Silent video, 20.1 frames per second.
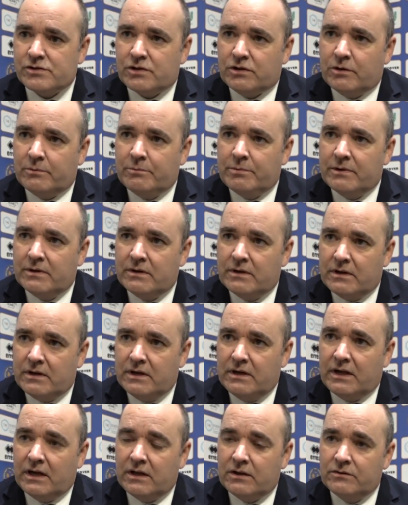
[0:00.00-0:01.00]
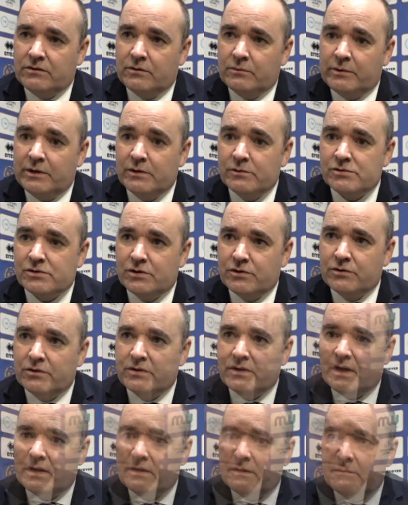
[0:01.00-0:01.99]
club in England and Wales to do
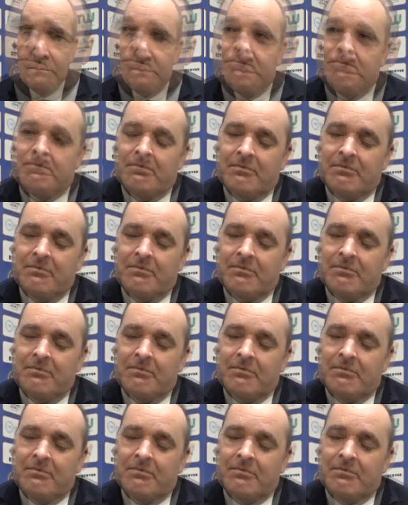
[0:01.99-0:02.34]
that. And